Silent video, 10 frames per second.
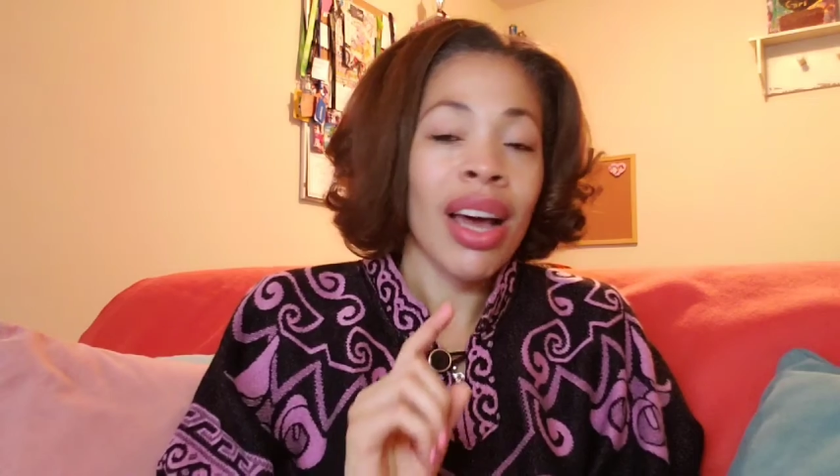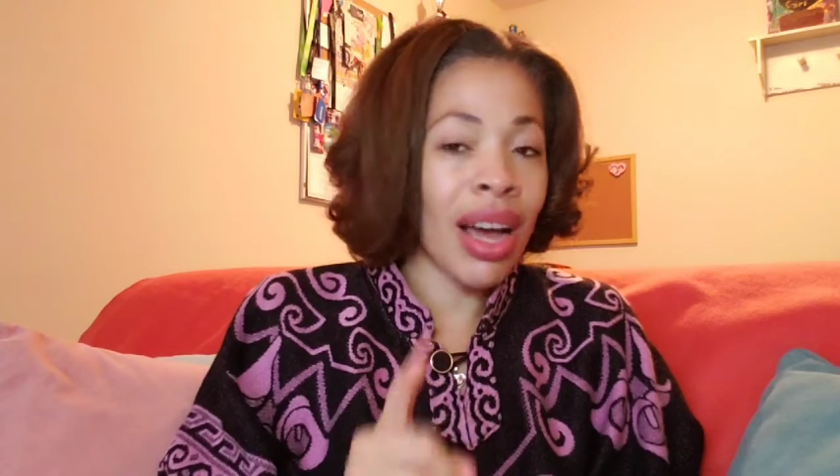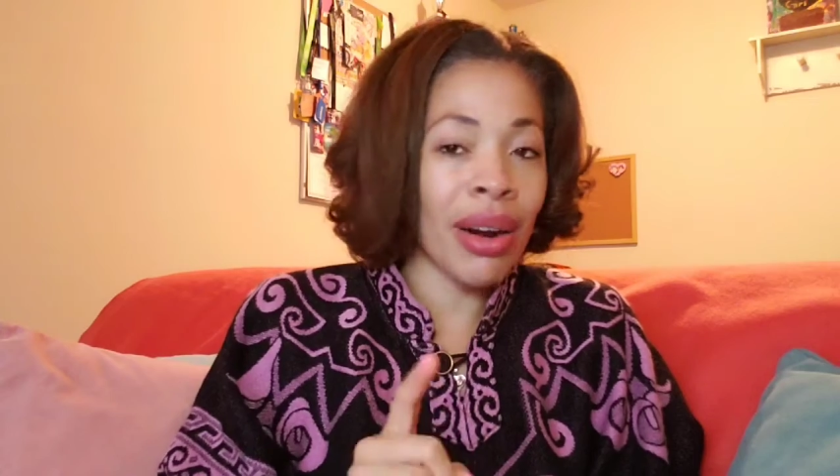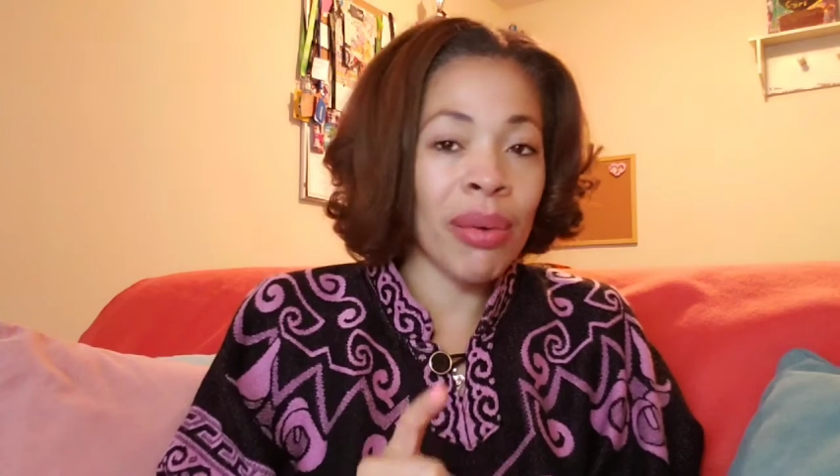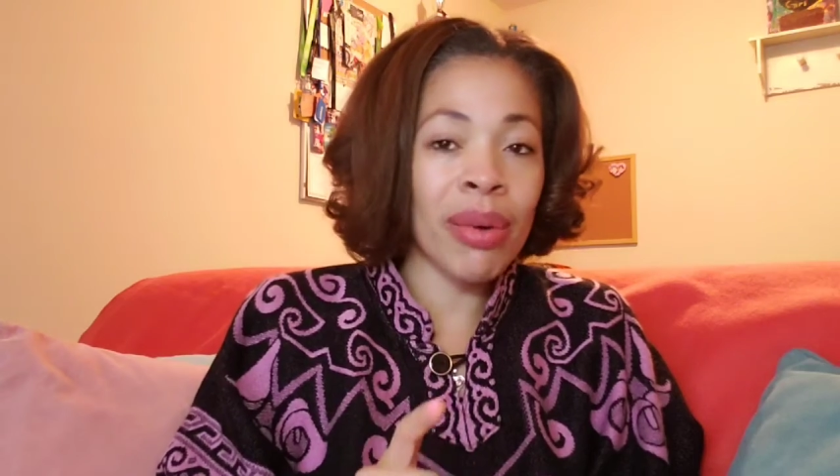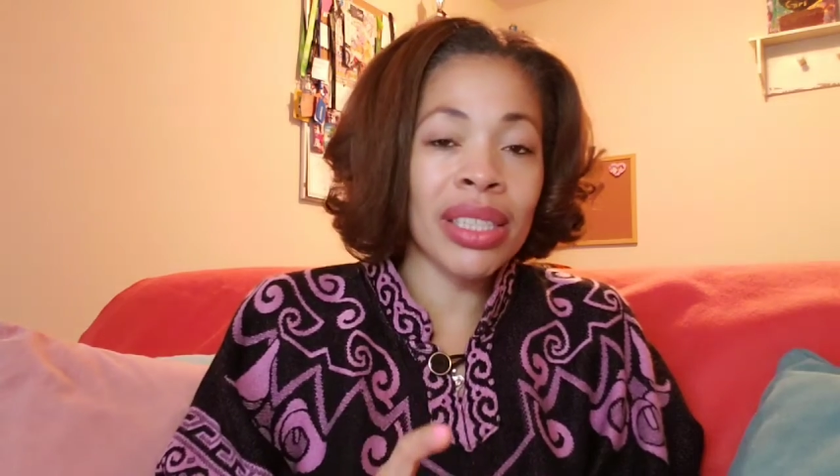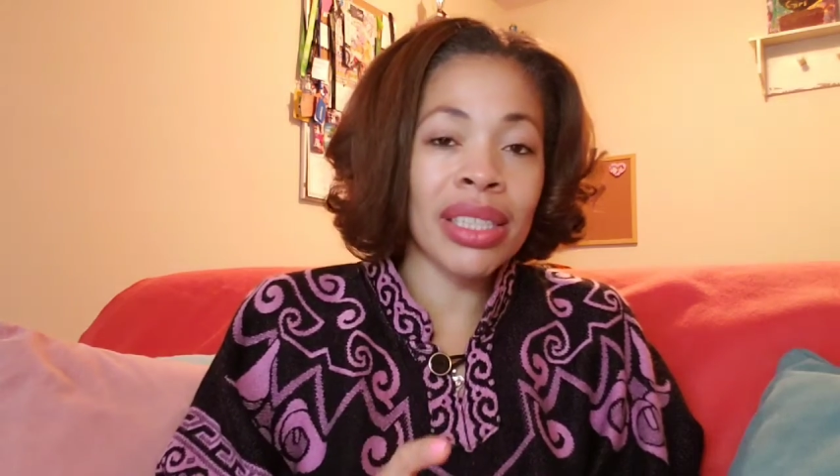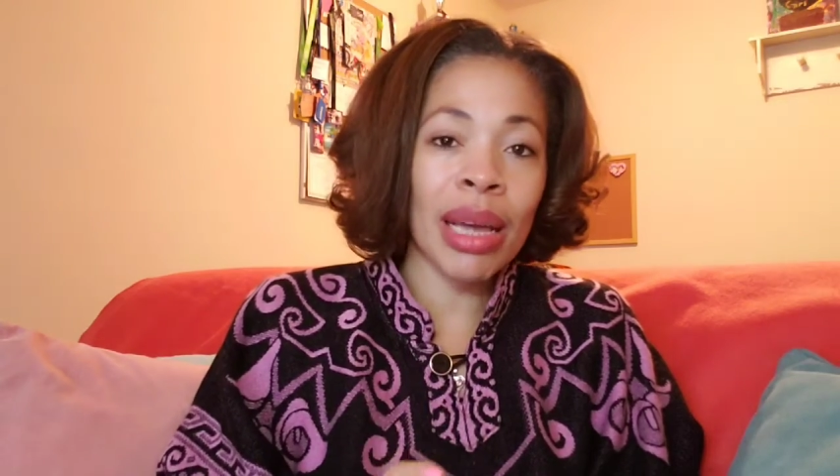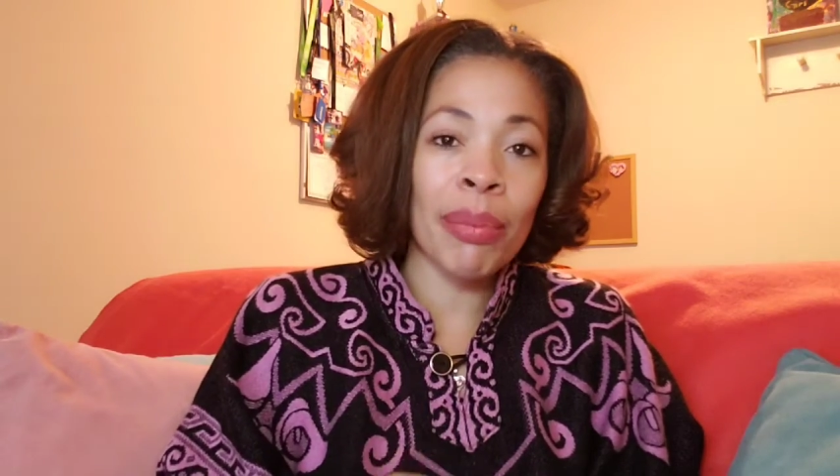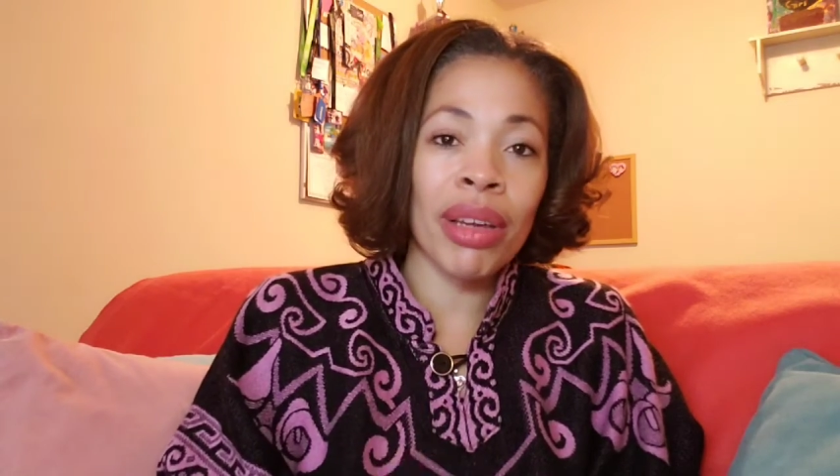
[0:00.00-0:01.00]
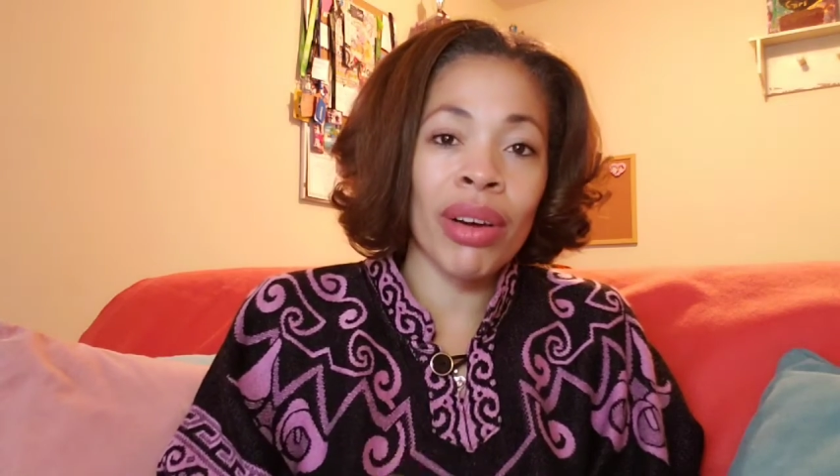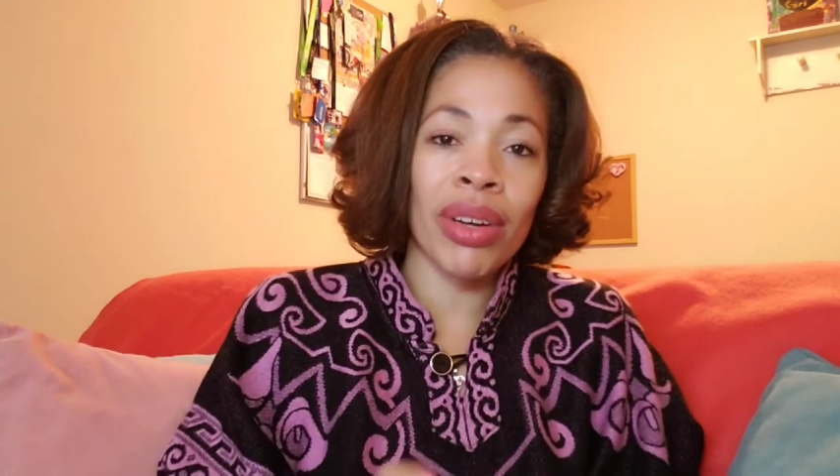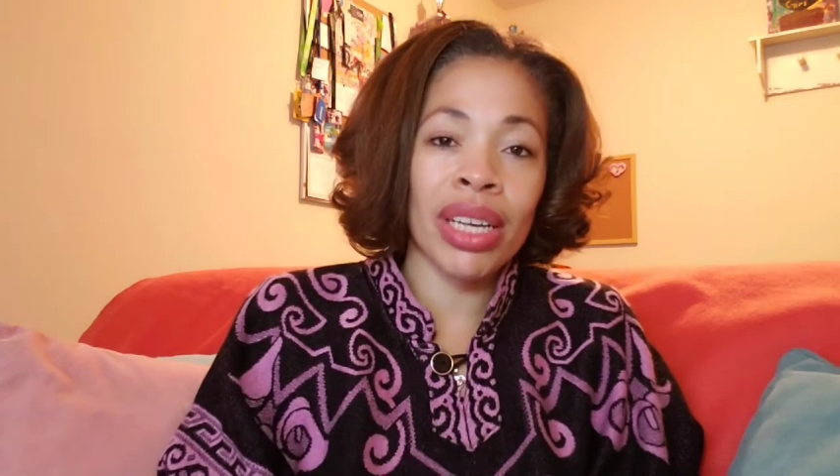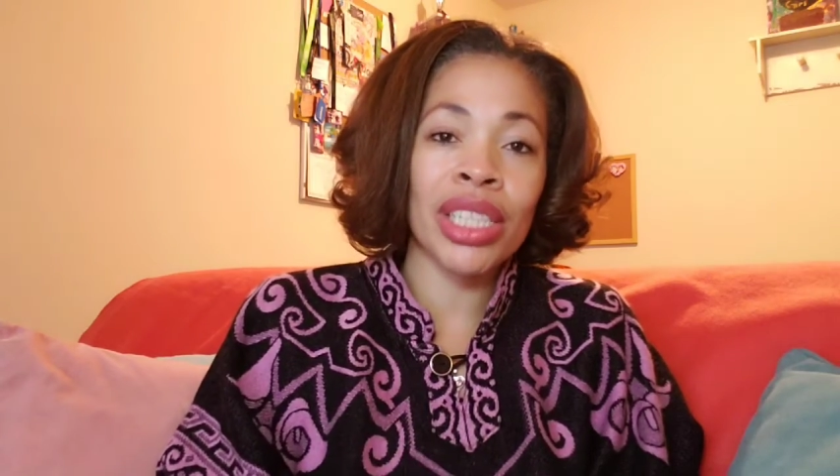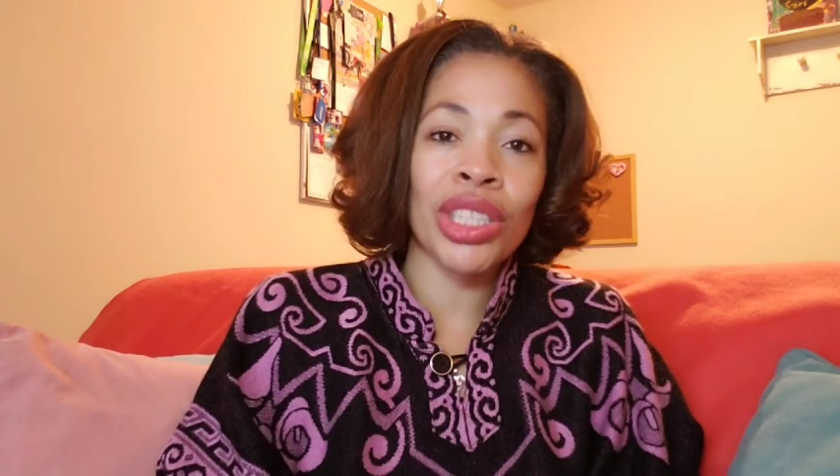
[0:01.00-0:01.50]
I don't want to step on any